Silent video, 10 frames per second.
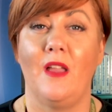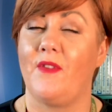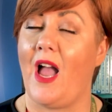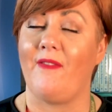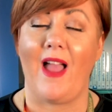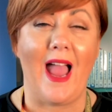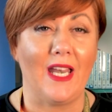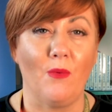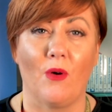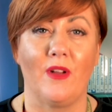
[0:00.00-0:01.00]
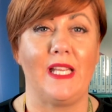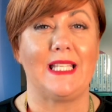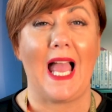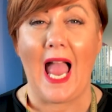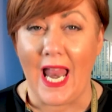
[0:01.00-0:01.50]
If you have any
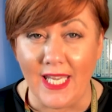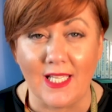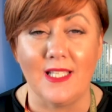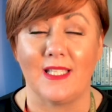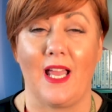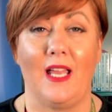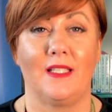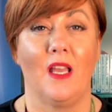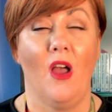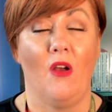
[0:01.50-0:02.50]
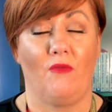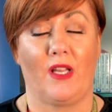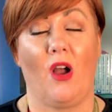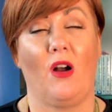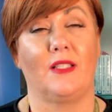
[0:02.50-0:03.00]
worries, any concerns
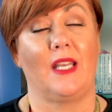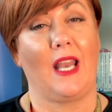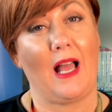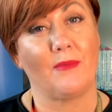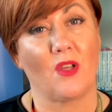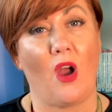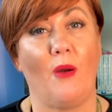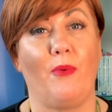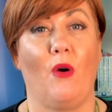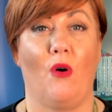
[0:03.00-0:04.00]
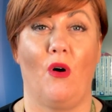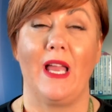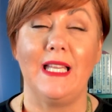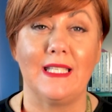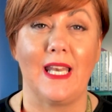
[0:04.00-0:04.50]
regarding laptop or
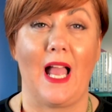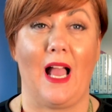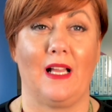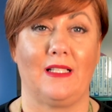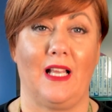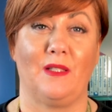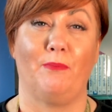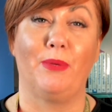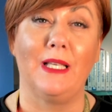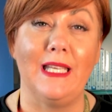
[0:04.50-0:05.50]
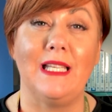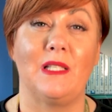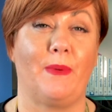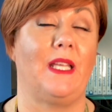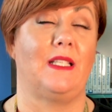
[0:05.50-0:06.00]
internet access, please
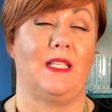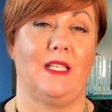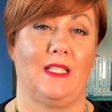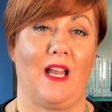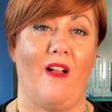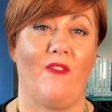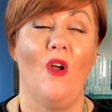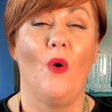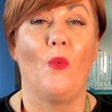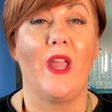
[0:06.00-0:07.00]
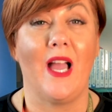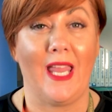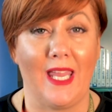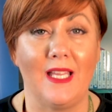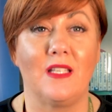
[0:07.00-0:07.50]
speak to your staff. We are
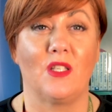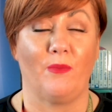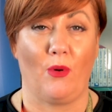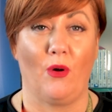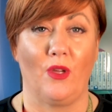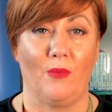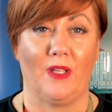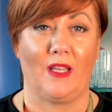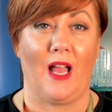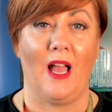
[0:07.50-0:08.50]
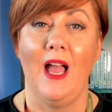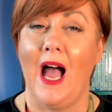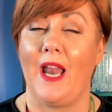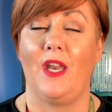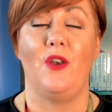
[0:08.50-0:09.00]
here to support you with that
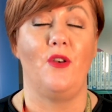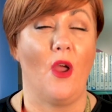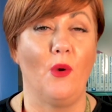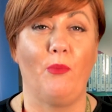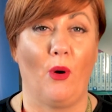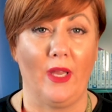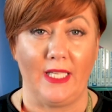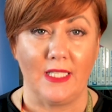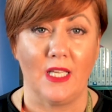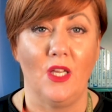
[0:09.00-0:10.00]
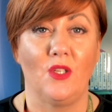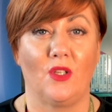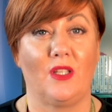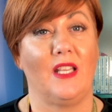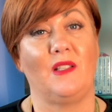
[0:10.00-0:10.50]
and at no point
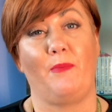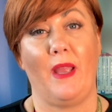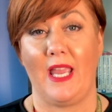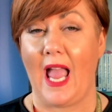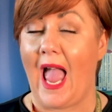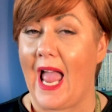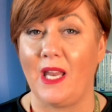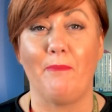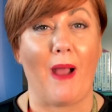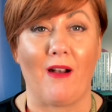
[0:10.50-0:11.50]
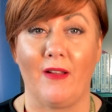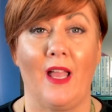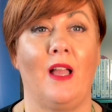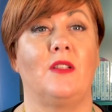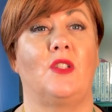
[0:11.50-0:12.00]
should this be any
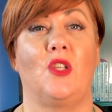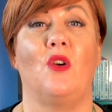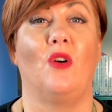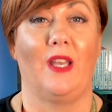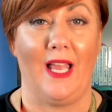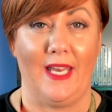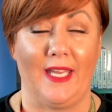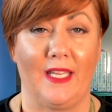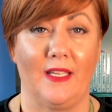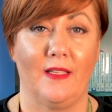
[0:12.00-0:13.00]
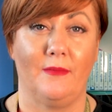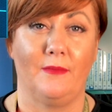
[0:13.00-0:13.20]
barrier to your learning.